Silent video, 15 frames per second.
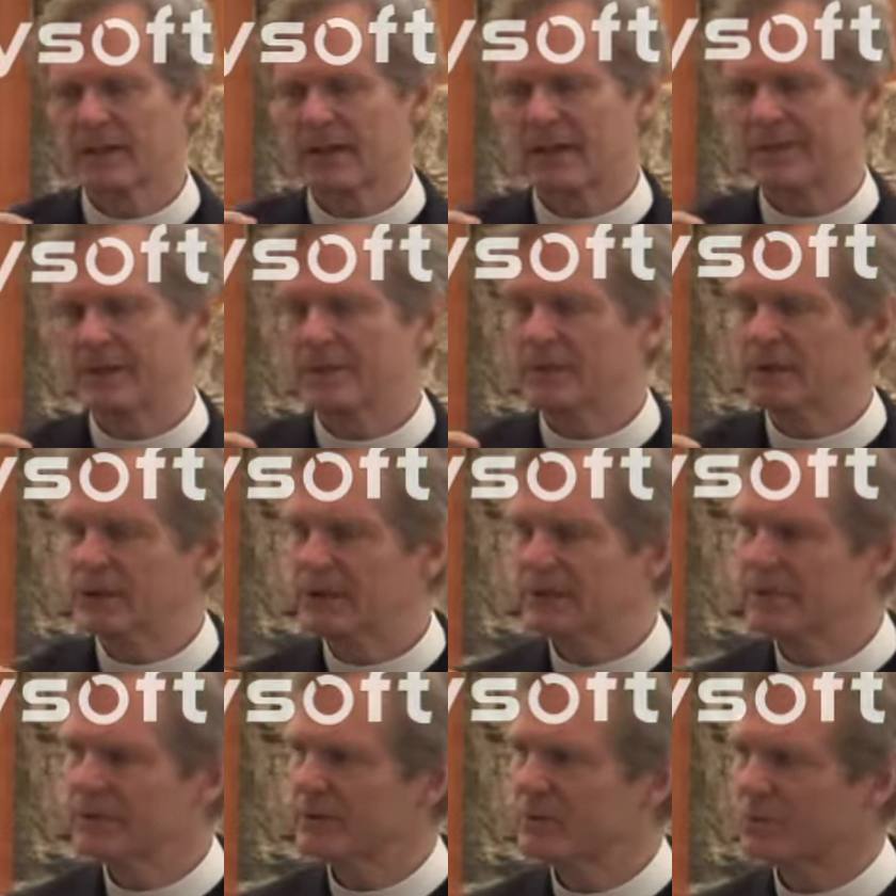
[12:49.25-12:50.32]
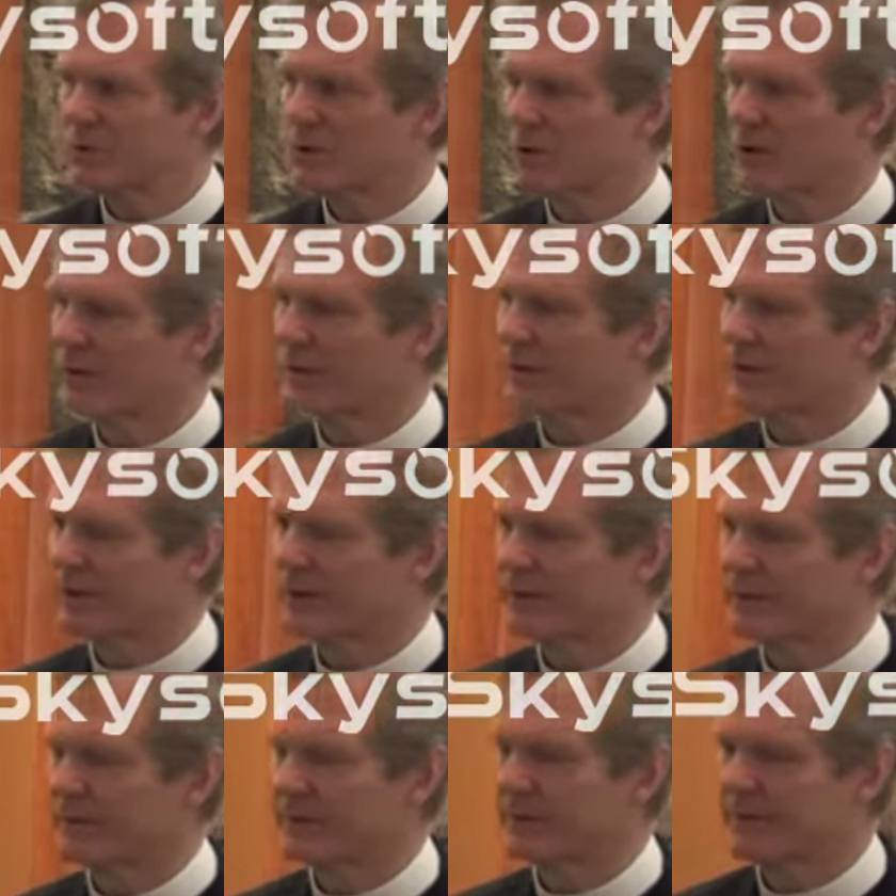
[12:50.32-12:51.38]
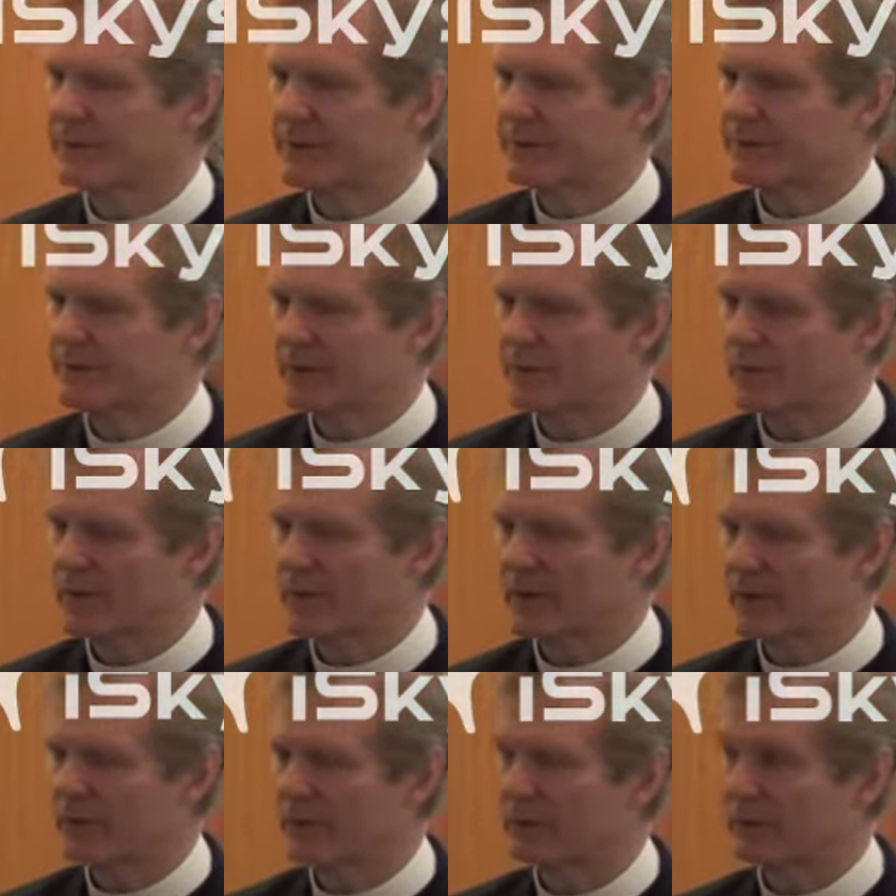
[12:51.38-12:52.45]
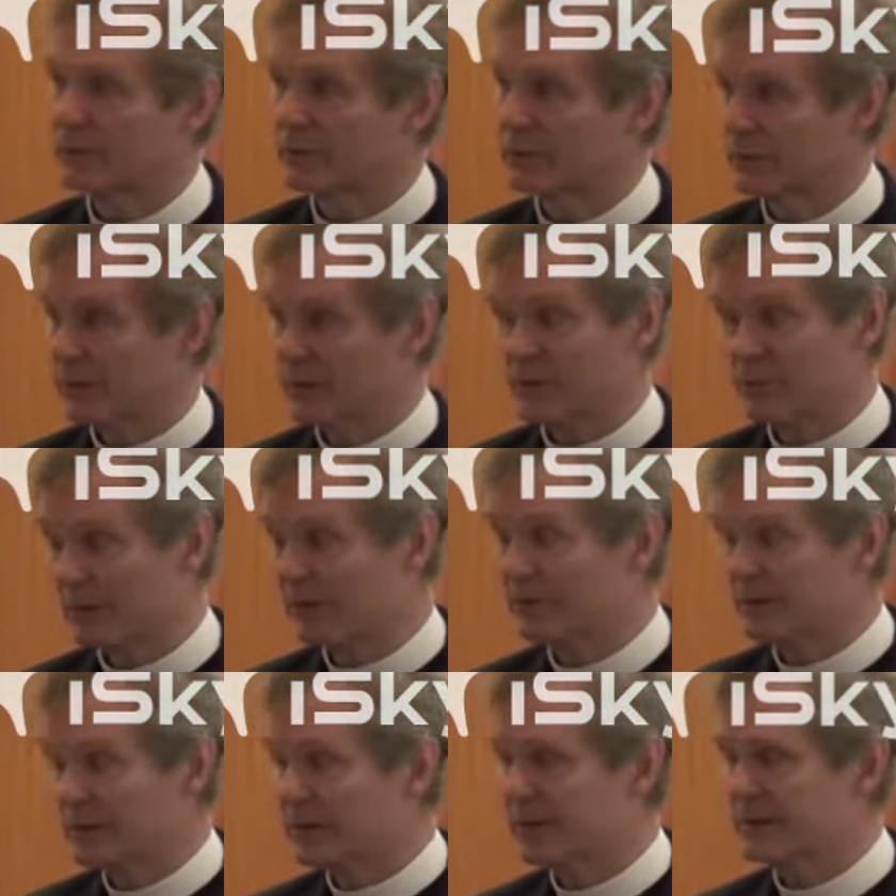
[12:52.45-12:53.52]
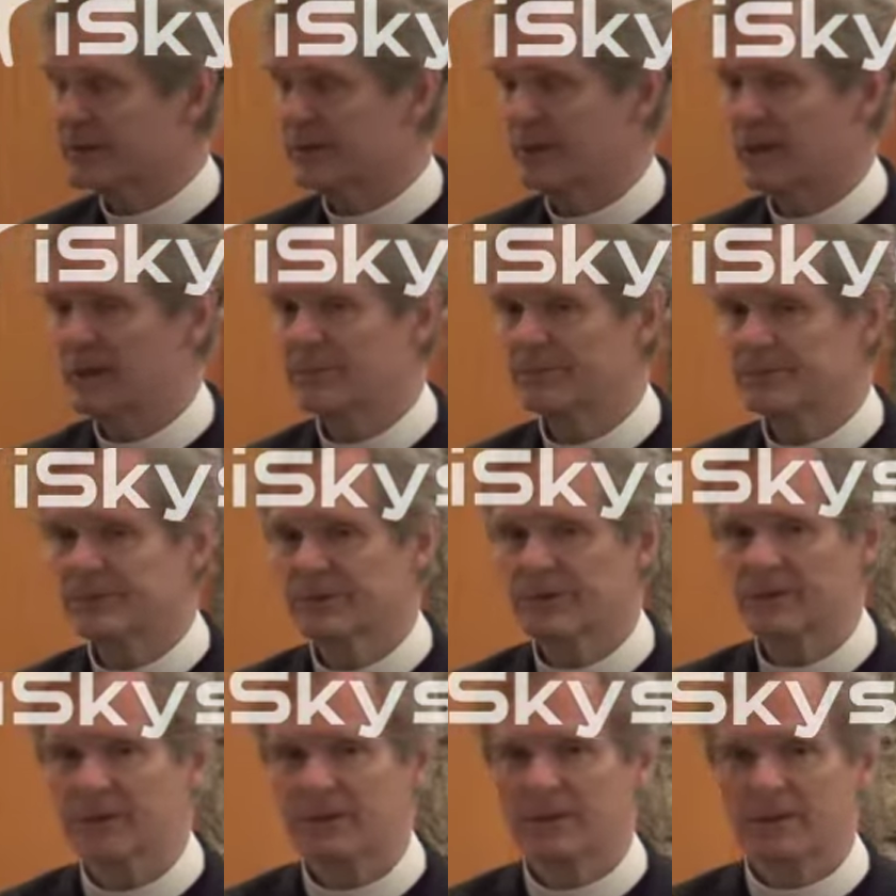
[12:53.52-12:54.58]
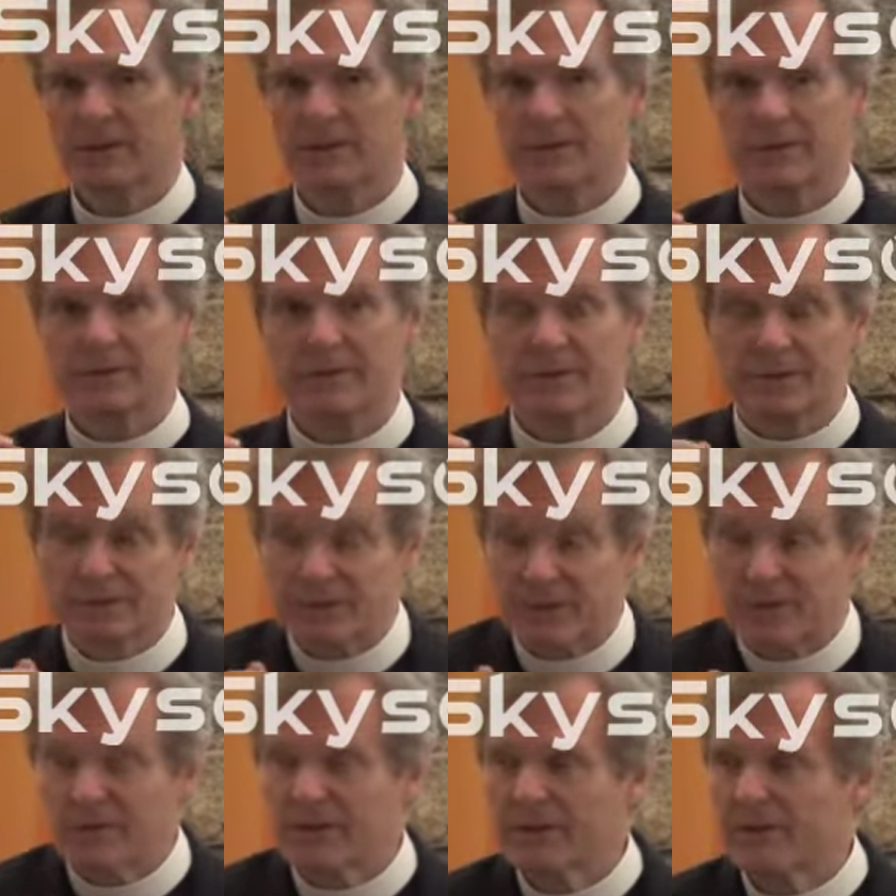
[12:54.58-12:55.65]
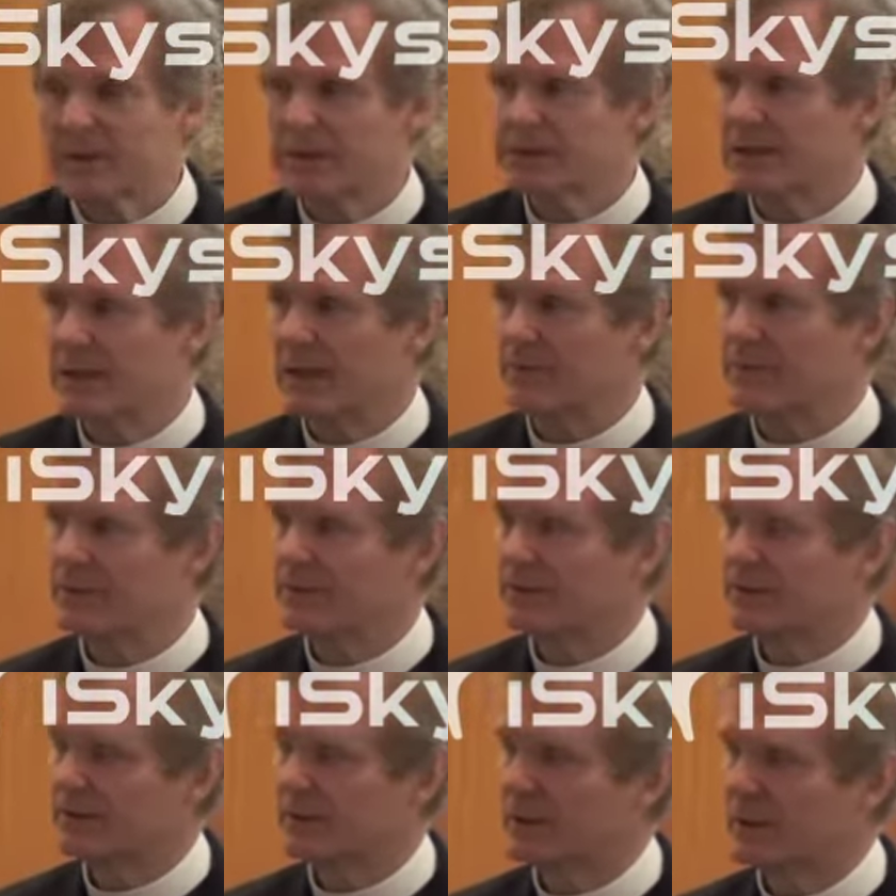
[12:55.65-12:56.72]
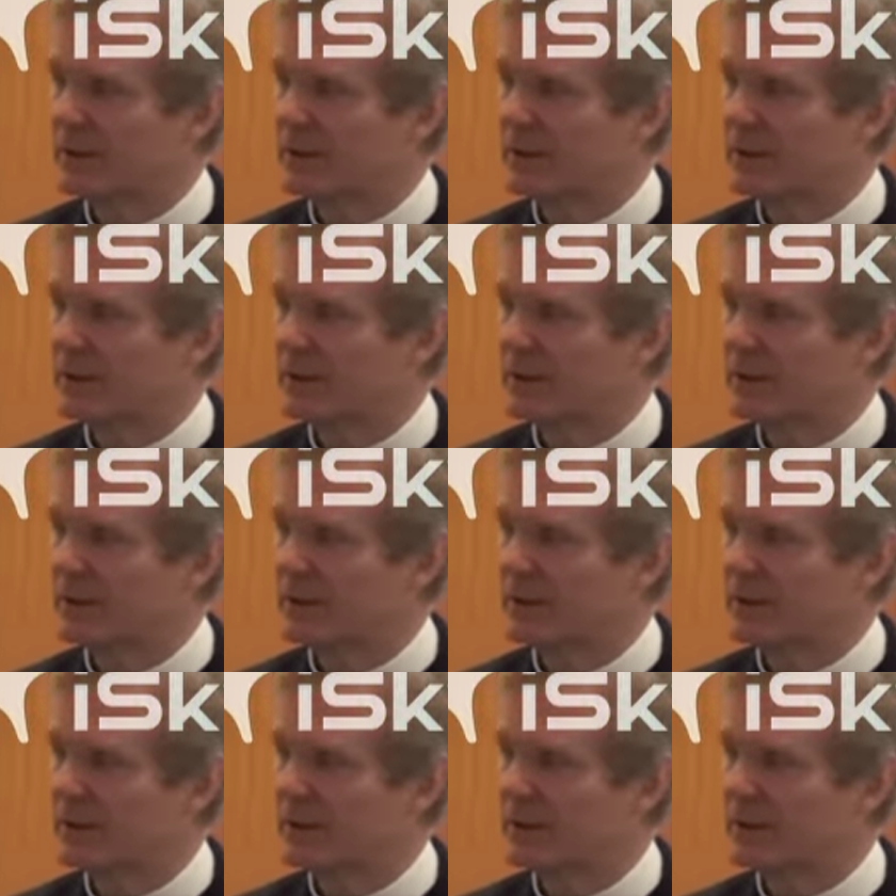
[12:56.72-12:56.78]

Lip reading: And then we live in a world where we're treated roughly at times. There's scary things happen.